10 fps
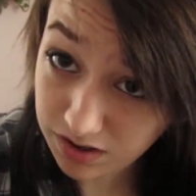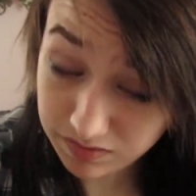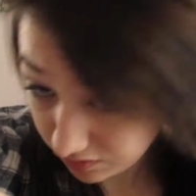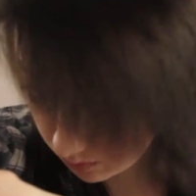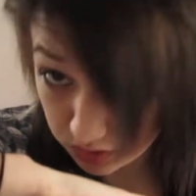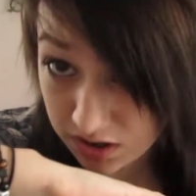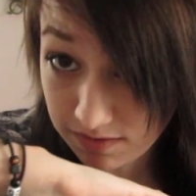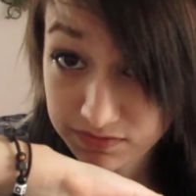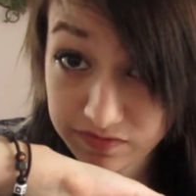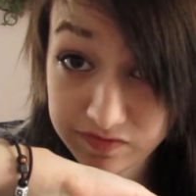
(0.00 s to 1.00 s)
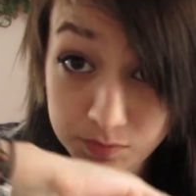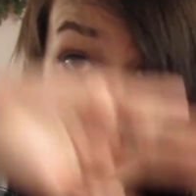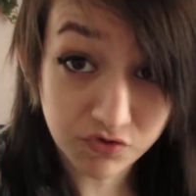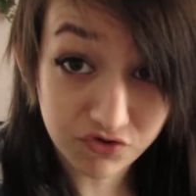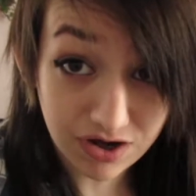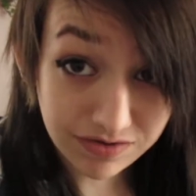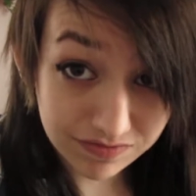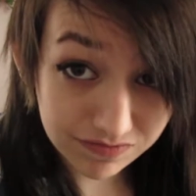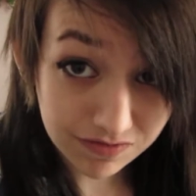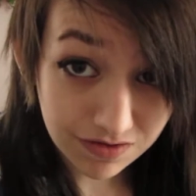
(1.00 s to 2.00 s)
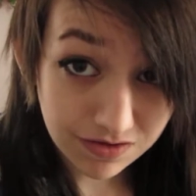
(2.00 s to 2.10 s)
more confidence that you project,